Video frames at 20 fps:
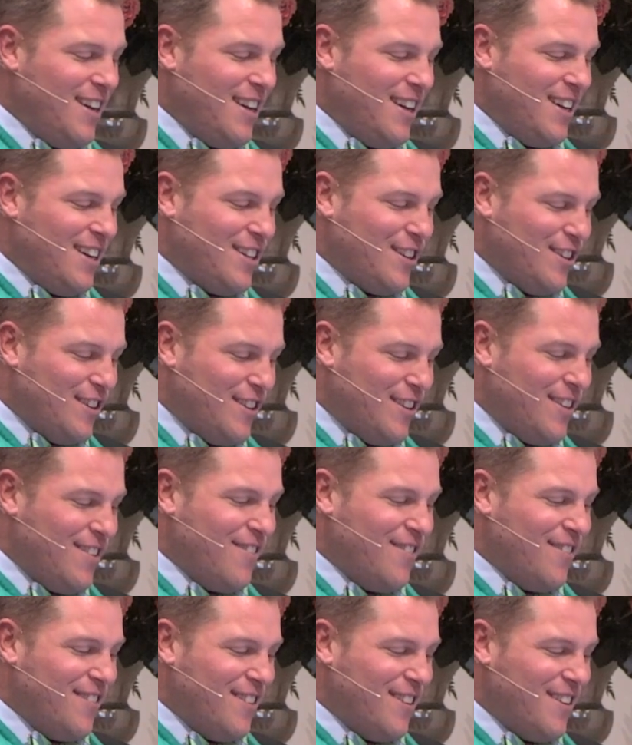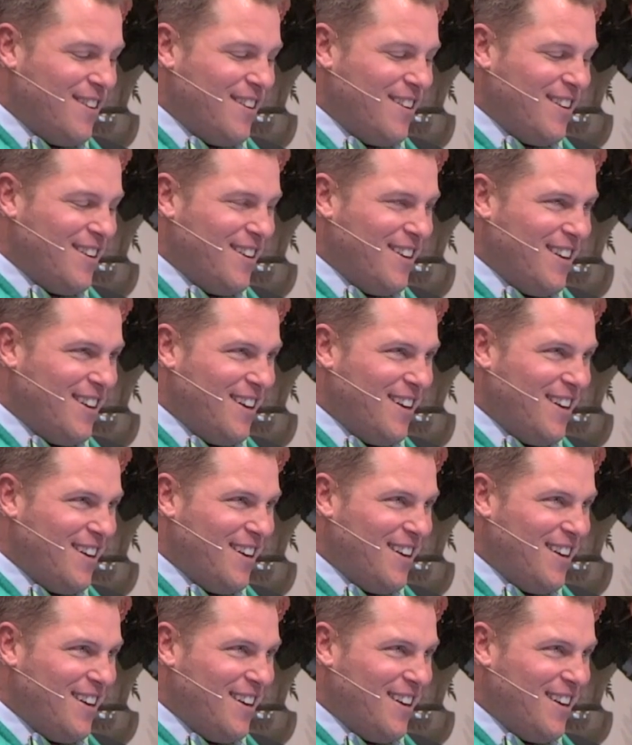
(no one is talking)